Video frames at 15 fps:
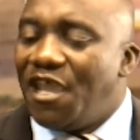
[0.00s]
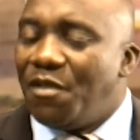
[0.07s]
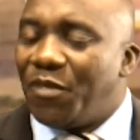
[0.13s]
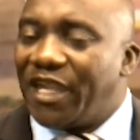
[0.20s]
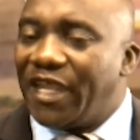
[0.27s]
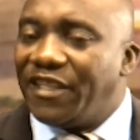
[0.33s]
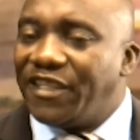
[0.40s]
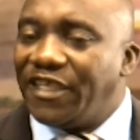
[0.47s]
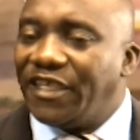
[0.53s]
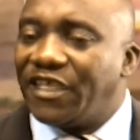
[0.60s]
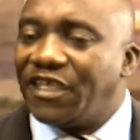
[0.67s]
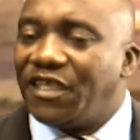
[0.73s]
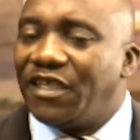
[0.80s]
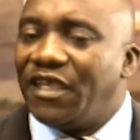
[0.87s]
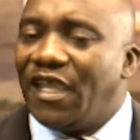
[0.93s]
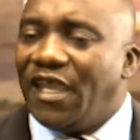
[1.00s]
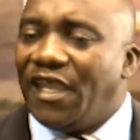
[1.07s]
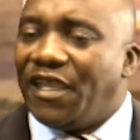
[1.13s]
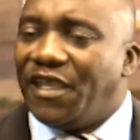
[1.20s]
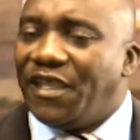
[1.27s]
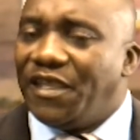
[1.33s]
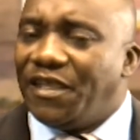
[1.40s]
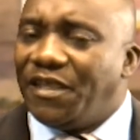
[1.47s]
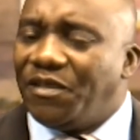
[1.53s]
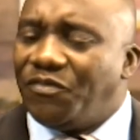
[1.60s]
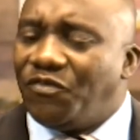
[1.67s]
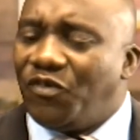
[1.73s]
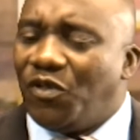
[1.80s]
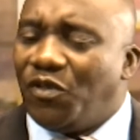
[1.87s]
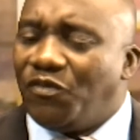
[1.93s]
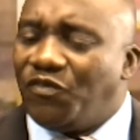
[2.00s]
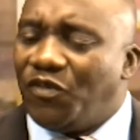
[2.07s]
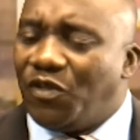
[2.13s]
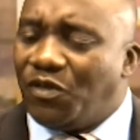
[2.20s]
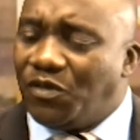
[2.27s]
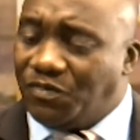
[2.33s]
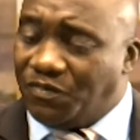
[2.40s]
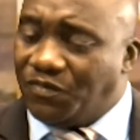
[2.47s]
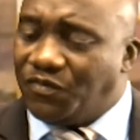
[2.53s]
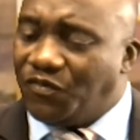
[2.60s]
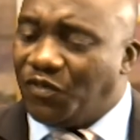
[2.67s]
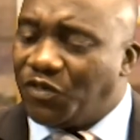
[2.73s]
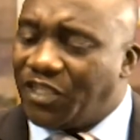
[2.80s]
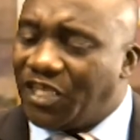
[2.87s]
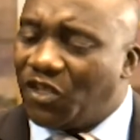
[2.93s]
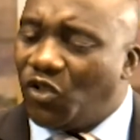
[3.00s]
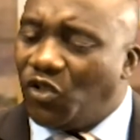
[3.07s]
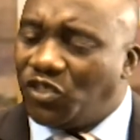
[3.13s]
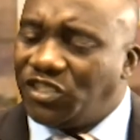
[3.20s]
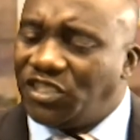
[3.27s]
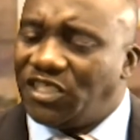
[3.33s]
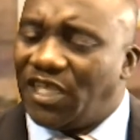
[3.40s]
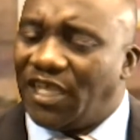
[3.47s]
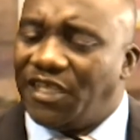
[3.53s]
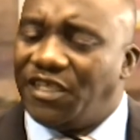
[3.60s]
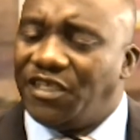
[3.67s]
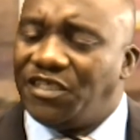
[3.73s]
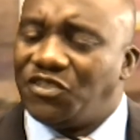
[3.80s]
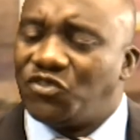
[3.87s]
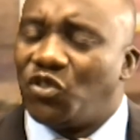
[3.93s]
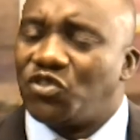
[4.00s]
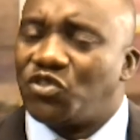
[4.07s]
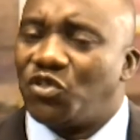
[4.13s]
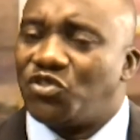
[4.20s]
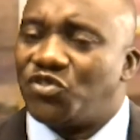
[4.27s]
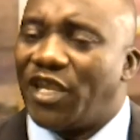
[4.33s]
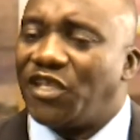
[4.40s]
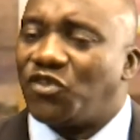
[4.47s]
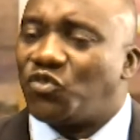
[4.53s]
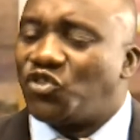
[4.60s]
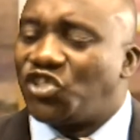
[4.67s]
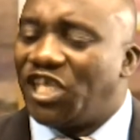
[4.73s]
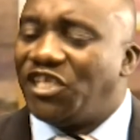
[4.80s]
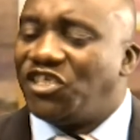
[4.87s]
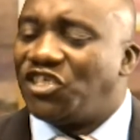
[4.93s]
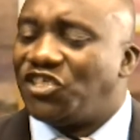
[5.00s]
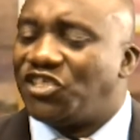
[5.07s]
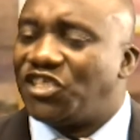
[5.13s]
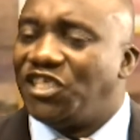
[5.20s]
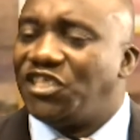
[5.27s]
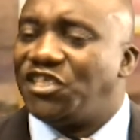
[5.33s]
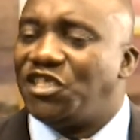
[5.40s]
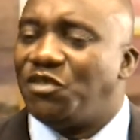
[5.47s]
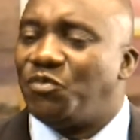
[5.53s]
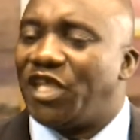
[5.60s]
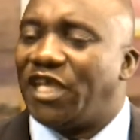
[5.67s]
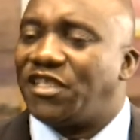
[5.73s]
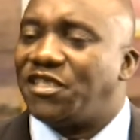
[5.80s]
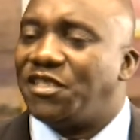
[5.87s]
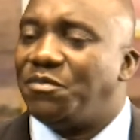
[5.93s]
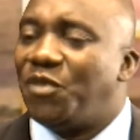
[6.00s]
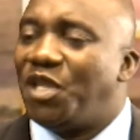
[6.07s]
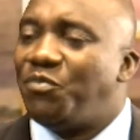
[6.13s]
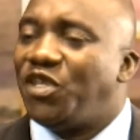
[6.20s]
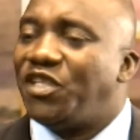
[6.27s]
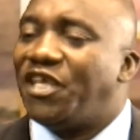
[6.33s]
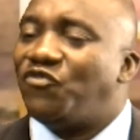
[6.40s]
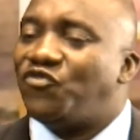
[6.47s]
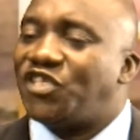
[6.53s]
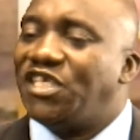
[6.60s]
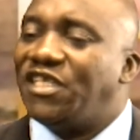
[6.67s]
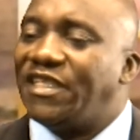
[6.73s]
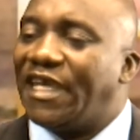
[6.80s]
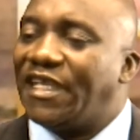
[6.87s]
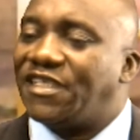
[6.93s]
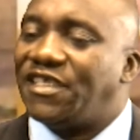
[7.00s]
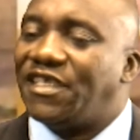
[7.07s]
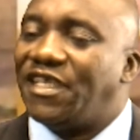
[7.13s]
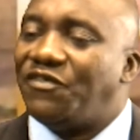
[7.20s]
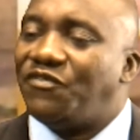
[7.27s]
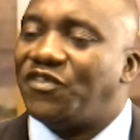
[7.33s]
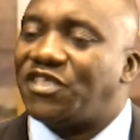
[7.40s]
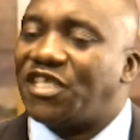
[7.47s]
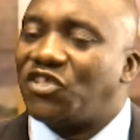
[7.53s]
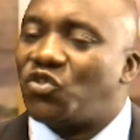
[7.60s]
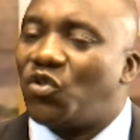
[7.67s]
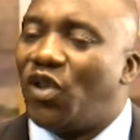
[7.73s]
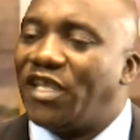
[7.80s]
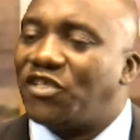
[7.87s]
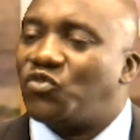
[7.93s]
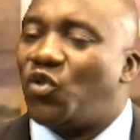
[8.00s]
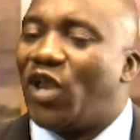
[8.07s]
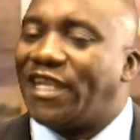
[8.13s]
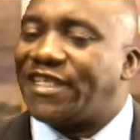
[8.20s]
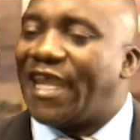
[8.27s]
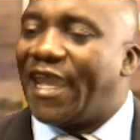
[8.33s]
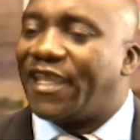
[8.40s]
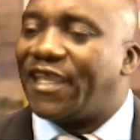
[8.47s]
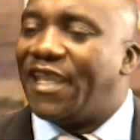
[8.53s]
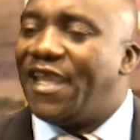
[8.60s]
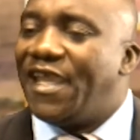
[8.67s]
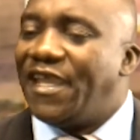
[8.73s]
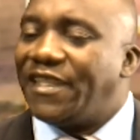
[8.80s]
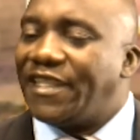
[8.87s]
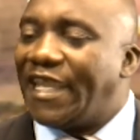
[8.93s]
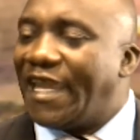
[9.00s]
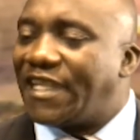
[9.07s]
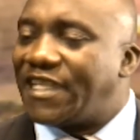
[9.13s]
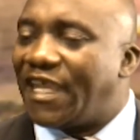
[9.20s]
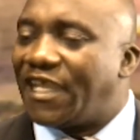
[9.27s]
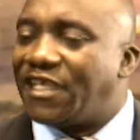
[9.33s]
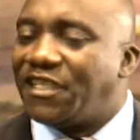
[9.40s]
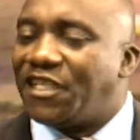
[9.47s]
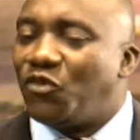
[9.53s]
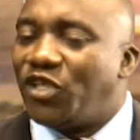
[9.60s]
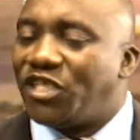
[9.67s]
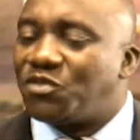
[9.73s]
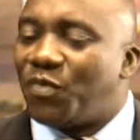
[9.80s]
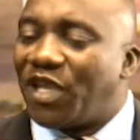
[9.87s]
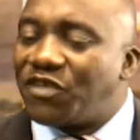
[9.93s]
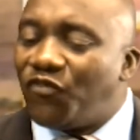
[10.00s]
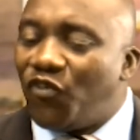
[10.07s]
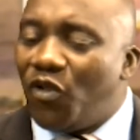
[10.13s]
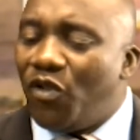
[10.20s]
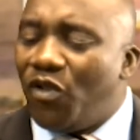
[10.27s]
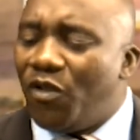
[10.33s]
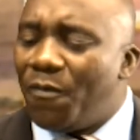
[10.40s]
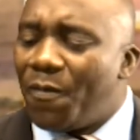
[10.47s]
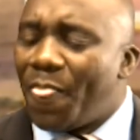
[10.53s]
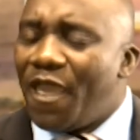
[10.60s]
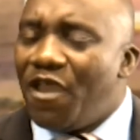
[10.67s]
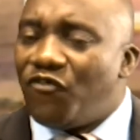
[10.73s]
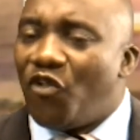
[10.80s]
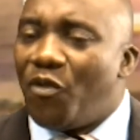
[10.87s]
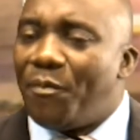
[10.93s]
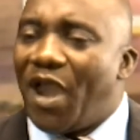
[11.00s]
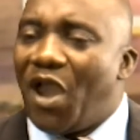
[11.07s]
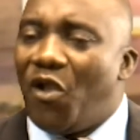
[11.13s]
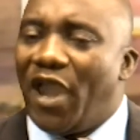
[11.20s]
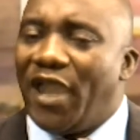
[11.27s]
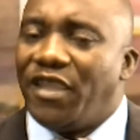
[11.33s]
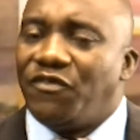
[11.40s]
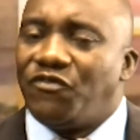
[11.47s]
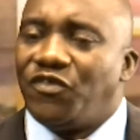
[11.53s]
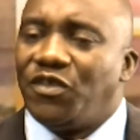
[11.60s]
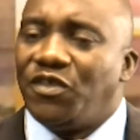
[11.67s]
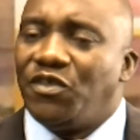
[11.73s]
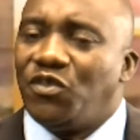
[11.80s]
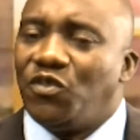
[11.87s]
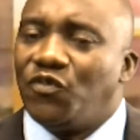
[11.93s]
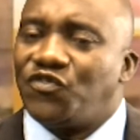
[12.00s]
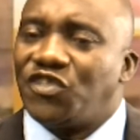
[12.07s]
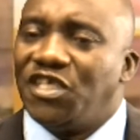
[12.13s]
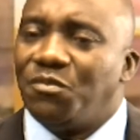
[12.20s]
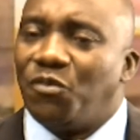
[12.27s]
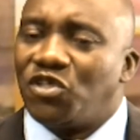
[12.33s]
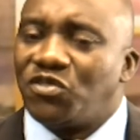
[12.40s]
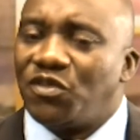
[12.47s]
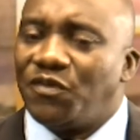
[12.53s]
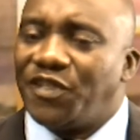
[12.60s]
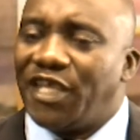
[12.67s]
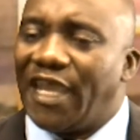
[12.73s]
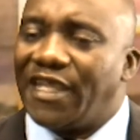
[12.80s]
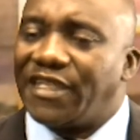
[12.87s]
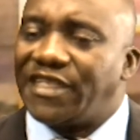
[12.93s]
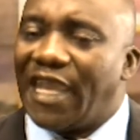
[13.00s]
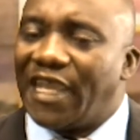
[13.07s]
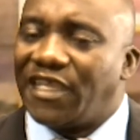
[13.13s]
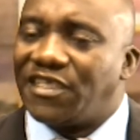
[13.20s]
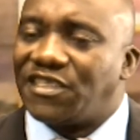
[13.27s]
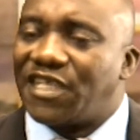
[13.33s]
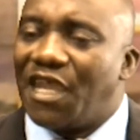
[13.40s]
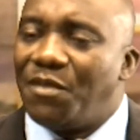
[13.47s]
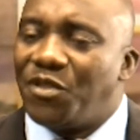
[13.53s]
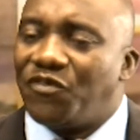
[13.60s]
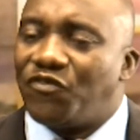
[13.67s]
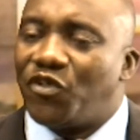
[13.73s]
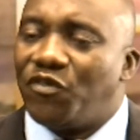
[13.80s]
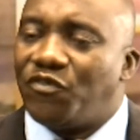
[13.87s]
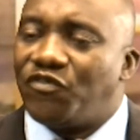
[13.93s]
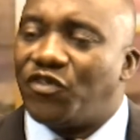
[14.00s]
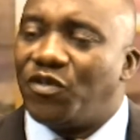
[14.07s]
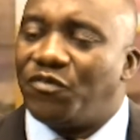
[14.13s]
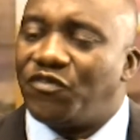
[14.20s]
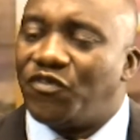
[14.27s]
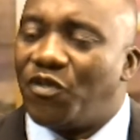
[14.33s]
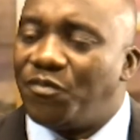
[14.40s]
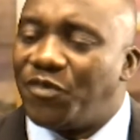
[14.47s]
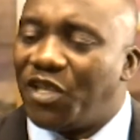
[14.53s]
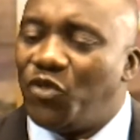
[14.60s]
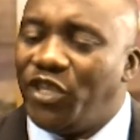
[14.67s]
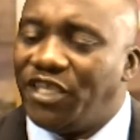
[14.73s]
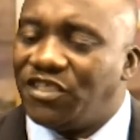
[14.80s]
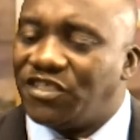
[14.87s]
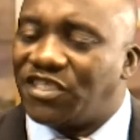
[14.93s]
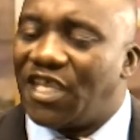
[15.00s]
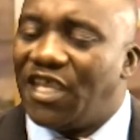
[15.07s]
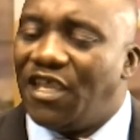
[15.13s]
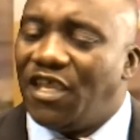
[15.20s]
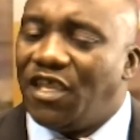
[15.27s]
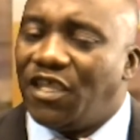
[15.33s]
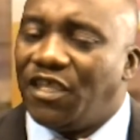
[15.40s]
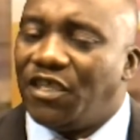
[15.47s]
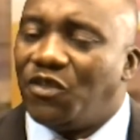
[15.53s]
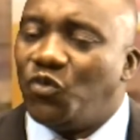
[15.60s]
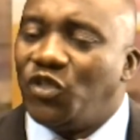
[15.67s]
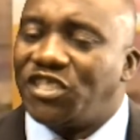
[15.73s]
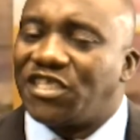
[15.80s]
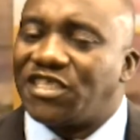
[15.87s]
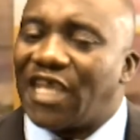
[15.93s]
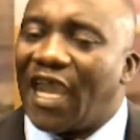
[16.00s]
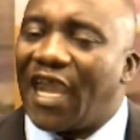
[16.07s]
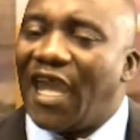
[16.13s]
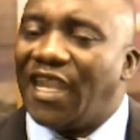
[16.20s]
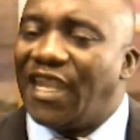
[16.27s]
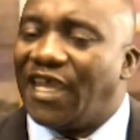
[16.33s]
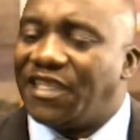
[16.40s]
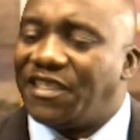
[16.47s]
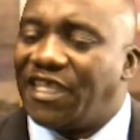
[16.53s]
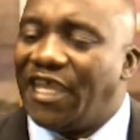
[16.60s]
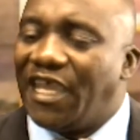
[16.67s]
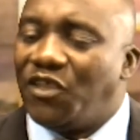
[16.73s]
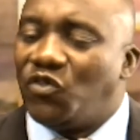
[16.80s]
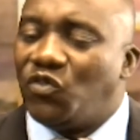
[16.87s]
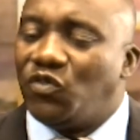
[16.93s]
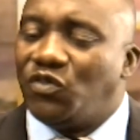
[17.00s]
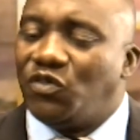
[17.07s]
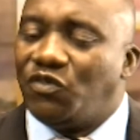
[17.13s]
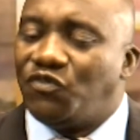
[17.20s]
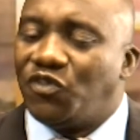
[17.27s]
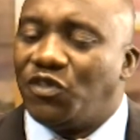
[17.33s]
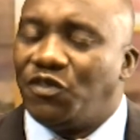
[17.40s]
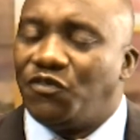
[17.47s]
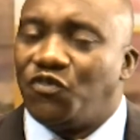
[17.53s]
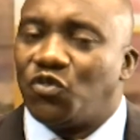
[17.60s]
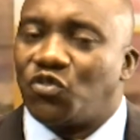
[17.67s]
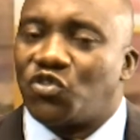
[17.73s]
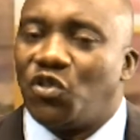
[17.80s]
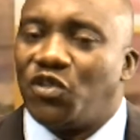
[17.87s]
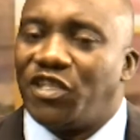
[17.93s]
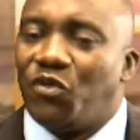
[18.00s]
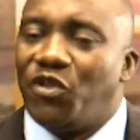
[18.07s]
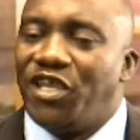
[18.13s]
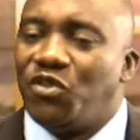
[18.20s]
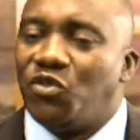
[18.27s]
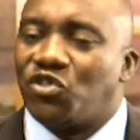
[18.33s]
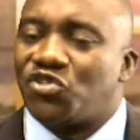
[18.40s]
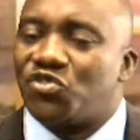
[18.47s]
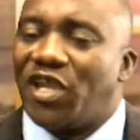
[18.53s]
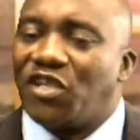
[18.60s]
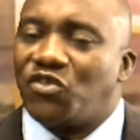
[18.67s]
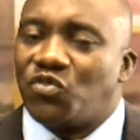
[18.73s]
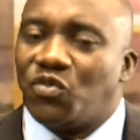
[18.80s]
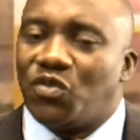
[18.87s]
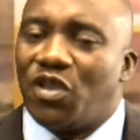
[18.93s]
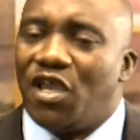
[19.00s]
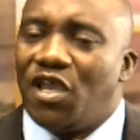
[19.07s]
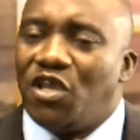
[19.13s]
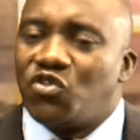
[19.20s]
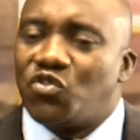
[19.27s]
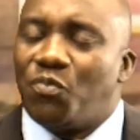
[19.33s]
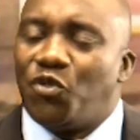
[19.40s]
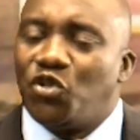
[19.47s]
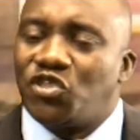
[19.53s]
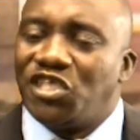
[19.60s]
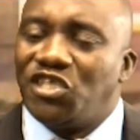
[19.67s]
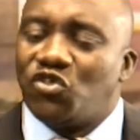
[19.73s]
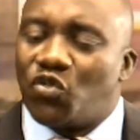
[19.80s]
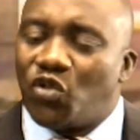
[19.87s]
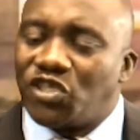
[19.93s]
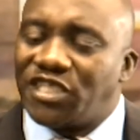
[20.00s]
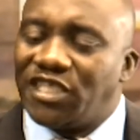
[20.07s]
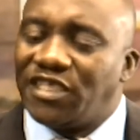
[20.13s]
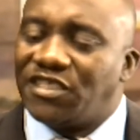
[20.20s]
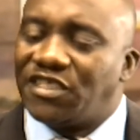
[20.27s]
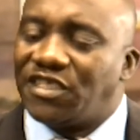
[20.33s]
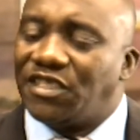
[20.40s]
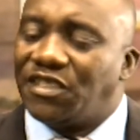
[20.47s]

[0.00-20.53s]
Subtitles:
But I think for the coach, he's also trying to change his system, that maybe they've seen that if Zesco has to attack, they attack in the wing. But for Power, if you've seen, most of their attack is coming from the wings, which Sakala there, if you saw the way he was trying to put in crosses,